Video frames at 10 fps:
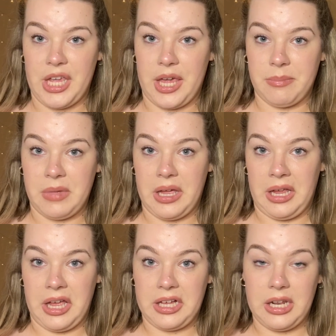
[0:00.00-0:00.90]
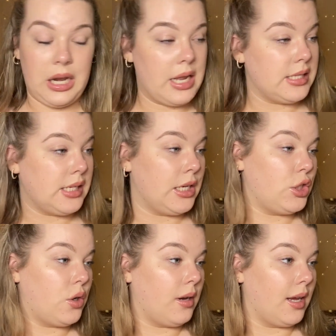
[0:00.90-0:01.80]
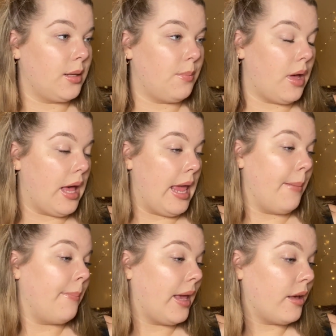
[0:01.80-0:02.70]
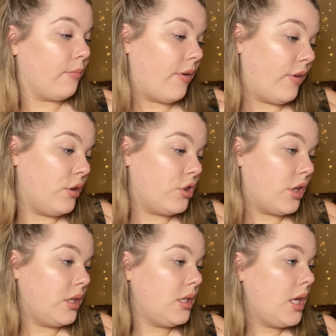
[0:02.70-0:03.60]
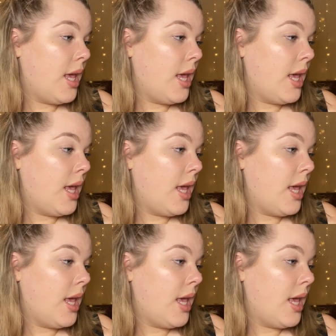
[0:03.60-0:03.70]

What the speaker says: My cleansing tonic by Makeup Revolution.